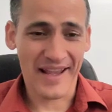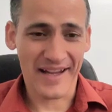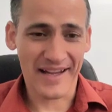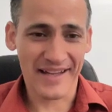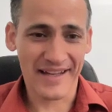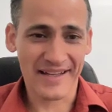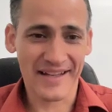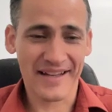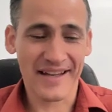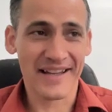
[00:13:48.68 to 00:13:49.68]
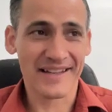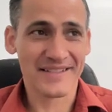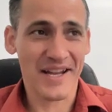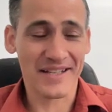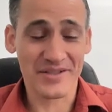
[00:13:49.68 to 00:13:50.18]
And it
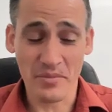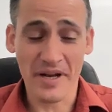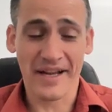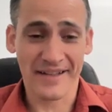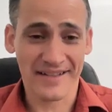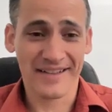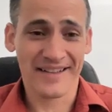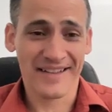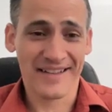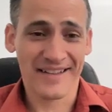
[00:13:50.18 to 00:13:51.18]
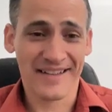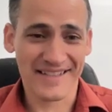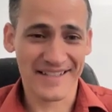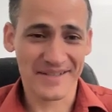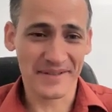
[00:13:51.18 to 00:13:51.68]
changed me as
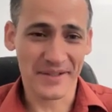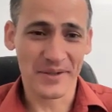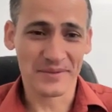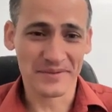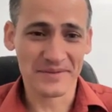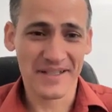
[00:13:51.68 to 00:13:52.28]
his leader."